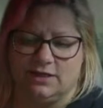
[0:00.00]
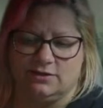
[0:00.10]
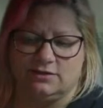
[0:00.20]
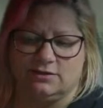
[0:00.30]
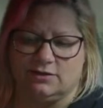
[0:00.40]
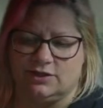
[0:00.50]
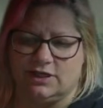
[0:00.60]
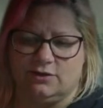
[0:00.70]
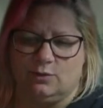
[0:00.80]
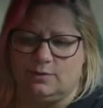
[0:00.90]
They're
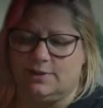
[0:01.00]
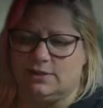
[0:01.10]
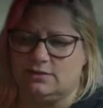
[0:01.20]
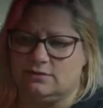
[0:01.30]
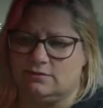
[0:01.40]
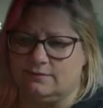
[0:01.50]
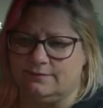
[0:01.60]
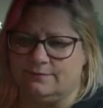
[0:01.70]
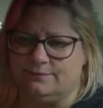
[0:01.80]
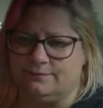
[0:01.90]
ginormous.
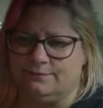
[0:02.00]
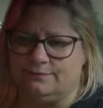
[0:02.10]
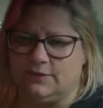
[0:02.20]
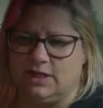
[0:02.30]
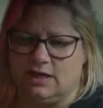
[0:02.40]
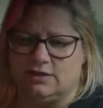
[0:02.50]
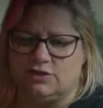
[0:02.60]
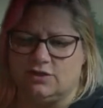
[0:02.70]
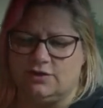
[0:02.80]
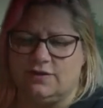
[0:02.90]
Yeah, so I'll
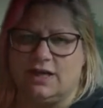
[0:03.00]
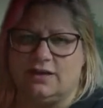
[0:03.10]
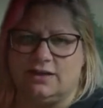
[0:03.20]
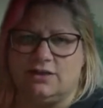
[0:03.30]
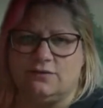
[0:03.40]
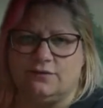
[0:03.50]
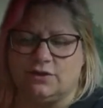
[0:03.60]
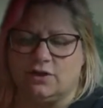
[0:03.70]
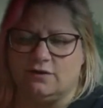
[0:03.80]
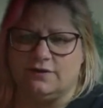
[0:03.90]
do that, and I do
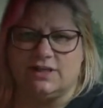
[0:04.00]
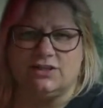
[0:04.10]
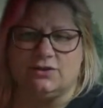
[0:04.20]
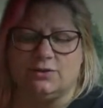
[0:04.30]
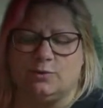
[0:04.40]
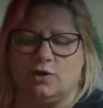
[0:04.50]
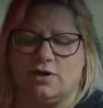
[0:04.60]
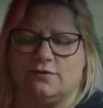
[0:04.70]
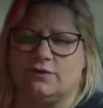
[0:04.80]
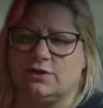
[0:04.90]
photography. I still do
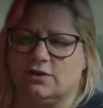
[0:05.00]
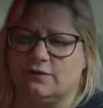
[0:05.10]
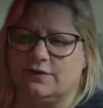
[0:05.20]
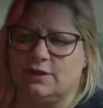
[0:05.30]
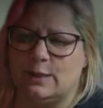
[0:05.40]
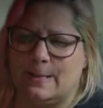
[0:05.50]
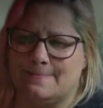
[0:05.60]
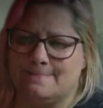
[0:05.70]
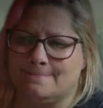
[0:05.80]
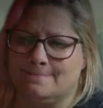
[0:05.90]
product photography.
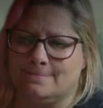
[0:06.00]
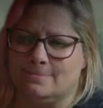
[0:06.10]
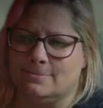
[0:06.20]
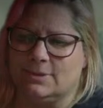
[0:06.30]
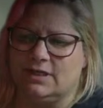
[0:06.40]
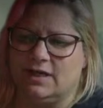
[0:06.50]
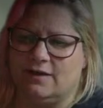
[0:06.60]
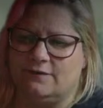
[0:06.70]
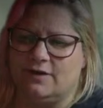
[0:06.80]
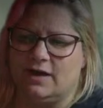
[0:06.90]
Yeah,
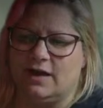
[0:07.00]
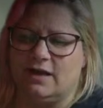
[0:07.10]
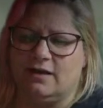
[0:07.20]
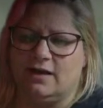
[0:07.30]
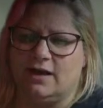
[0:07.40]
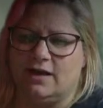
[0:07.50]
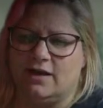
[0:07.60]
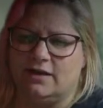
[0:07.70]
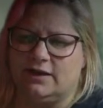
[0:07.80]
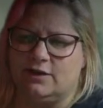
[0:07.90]
and I kind
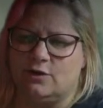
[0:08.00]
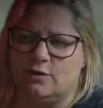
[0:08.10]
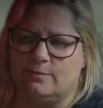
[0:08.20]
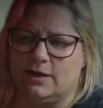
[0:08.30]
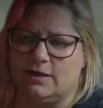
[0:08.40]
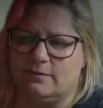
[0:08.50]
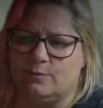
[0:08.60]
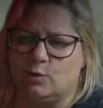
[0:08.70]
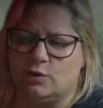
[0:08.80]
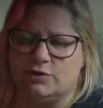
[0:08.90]
of let go of my
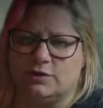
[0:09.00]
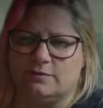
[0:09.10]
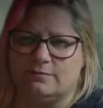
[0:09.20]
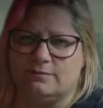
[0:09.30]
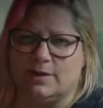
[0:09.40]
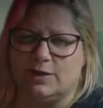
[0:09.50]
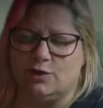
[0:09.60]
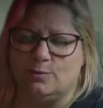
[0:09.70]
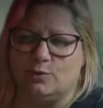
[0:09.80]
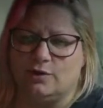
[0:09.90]

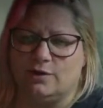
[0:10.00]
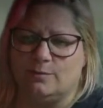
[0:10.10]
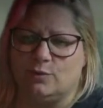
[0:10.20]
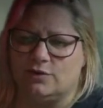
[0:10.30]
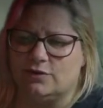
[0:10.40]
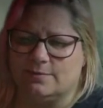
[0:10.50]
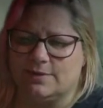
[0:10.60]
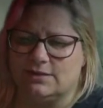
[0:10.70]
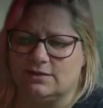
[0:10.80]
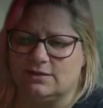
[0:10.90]
newborn and portrait
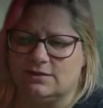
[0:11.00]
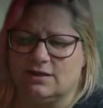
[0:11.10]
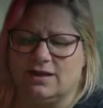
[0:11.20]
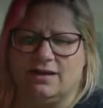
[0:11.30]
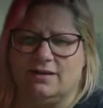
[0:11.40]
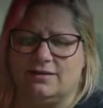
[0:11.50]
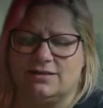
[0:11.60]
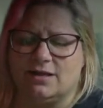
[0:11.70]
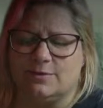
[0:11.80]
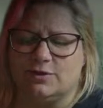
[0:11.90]
business. I
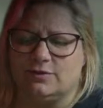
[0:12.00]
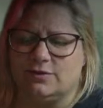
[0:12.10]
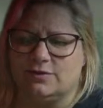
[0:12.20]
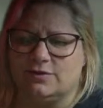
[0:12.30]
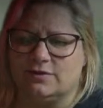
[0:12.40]
stopped doing this.